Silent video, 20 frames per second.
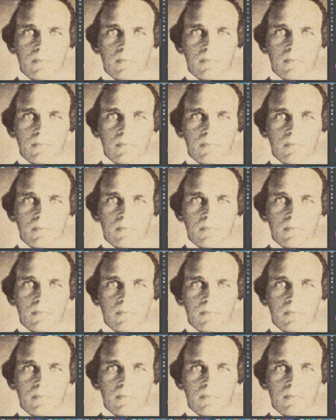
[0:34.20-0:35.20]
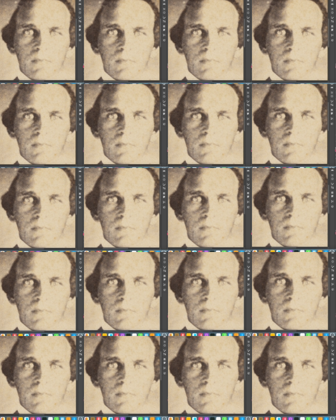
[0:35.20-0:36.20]

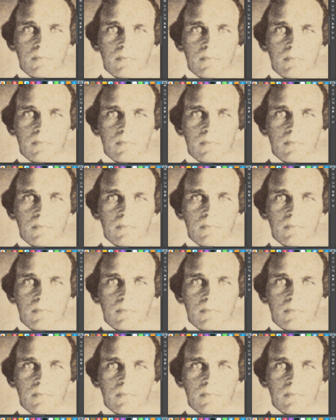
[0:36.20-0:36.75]
[no speech]